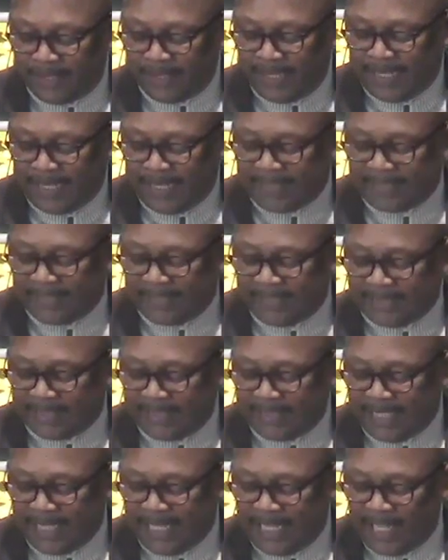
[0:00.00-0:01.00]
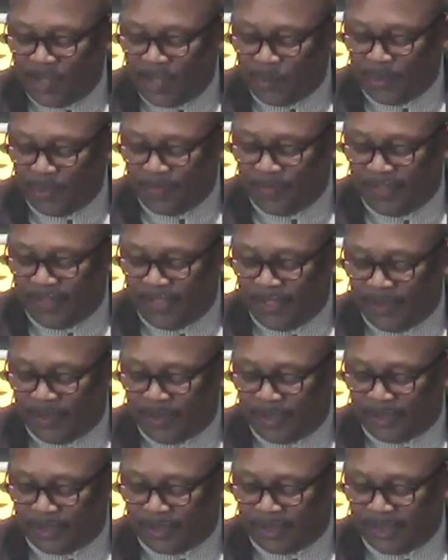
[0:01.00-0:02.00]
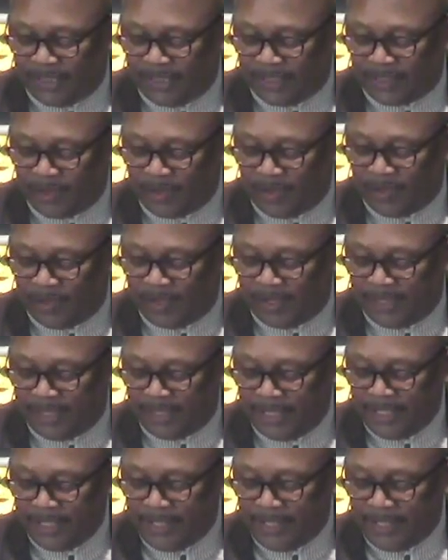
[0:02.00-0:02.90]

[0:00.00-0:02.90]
as it is now revealed unto his holy